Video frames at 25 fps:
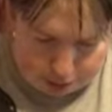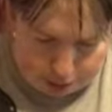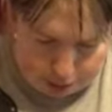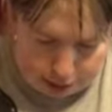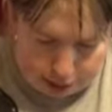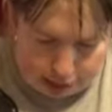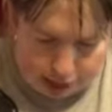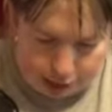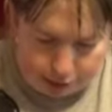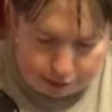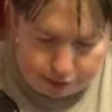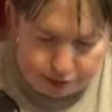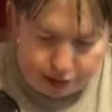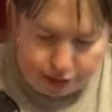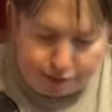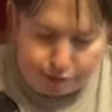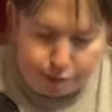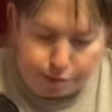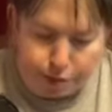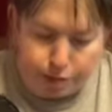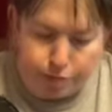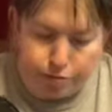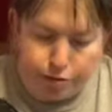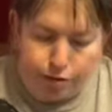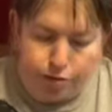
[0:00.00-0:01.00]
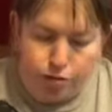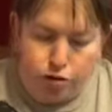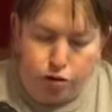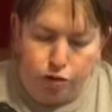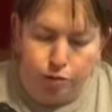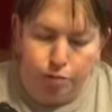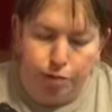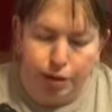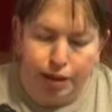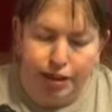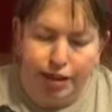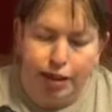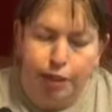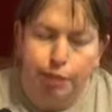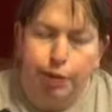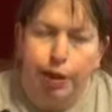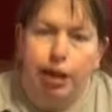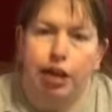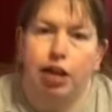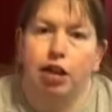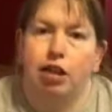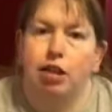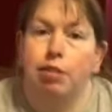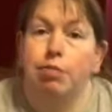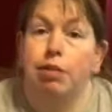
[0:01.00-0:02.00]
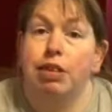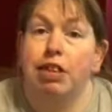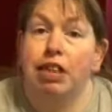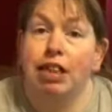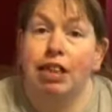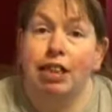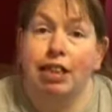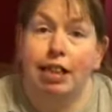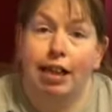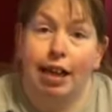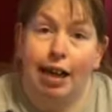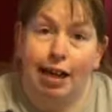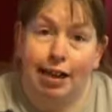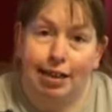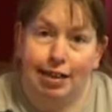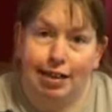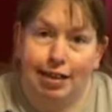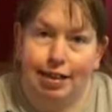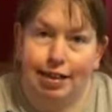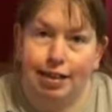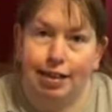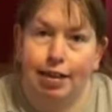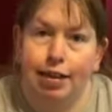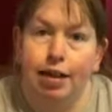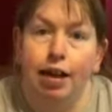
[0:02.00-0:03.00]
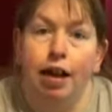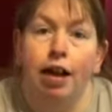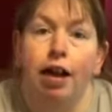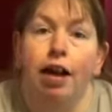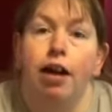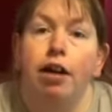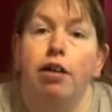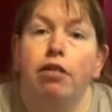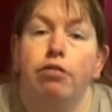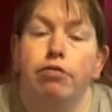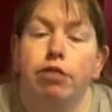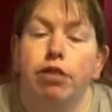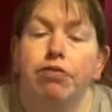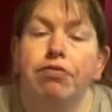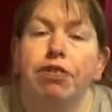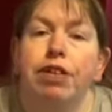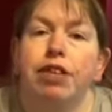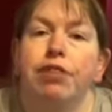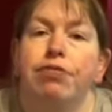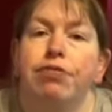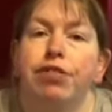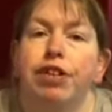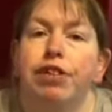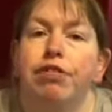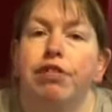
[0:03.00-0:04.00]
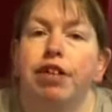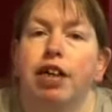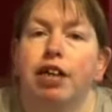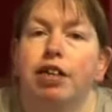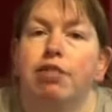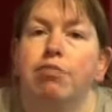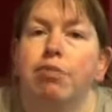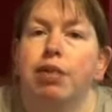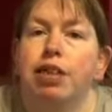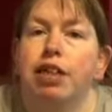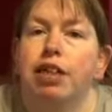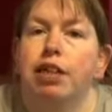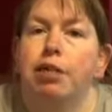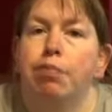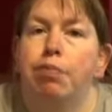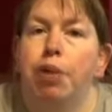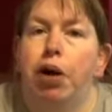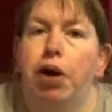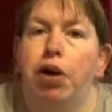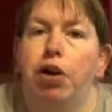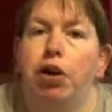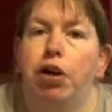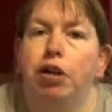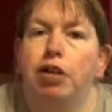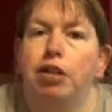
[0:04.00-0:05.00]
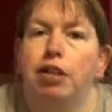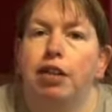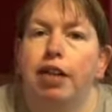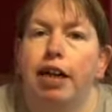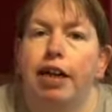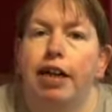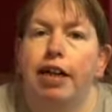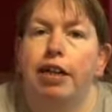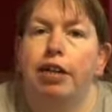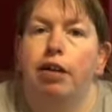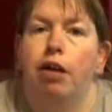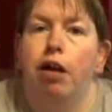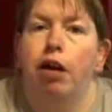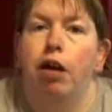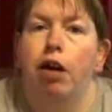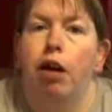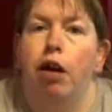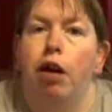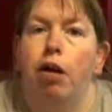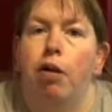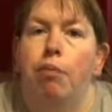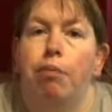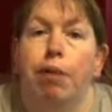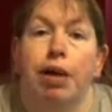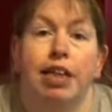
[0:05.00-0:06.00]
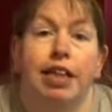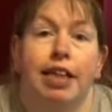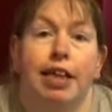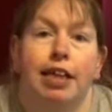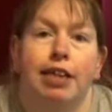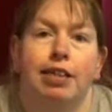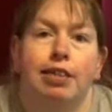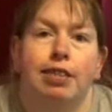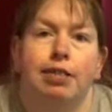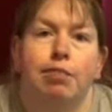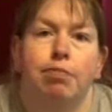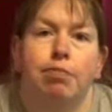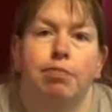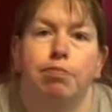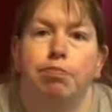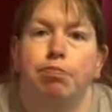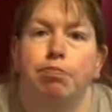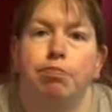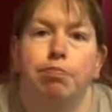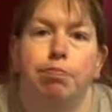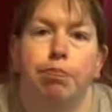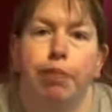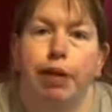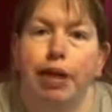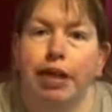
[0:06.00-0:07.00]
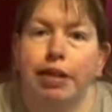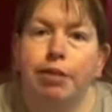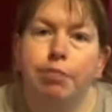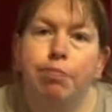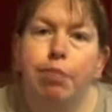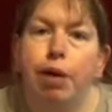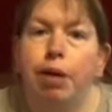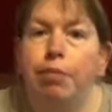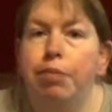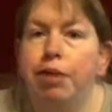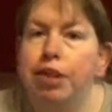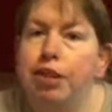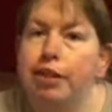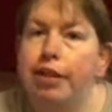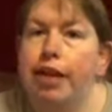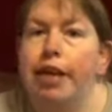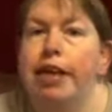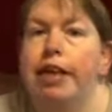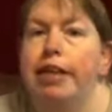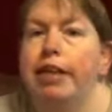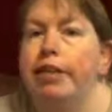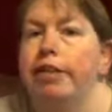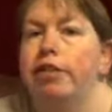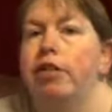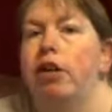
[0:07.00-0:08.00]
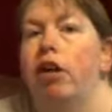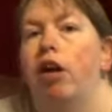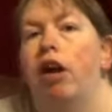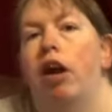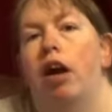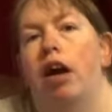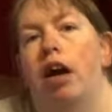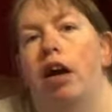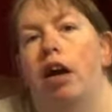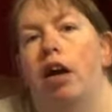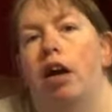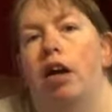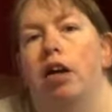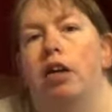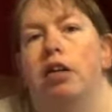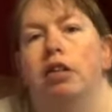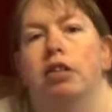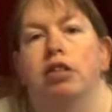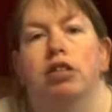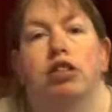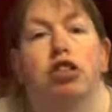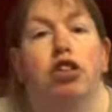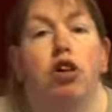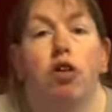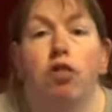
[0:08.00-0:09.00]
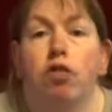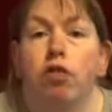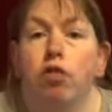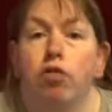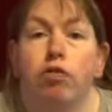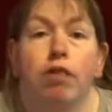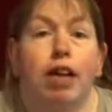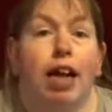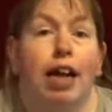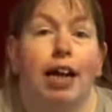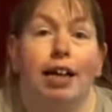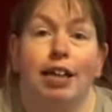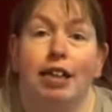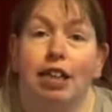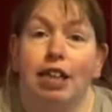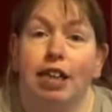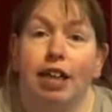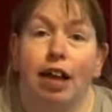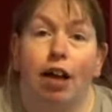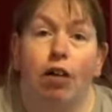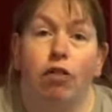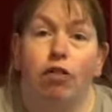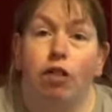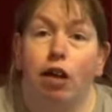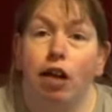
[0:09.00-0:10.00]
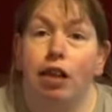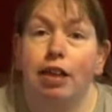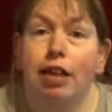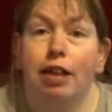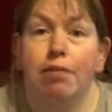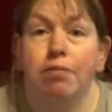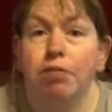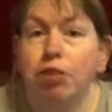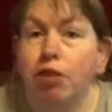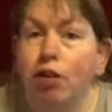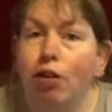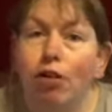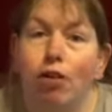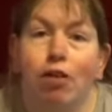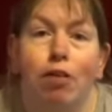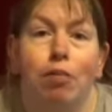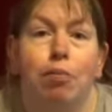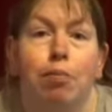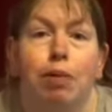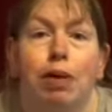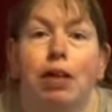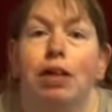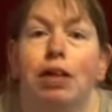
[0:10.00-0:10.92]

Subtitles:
Have you ever been ripped off by eBay customers? Yes. We've had a few customers in the past saying, my kid's bid by mistake, our dog or cat is sat on our laptop,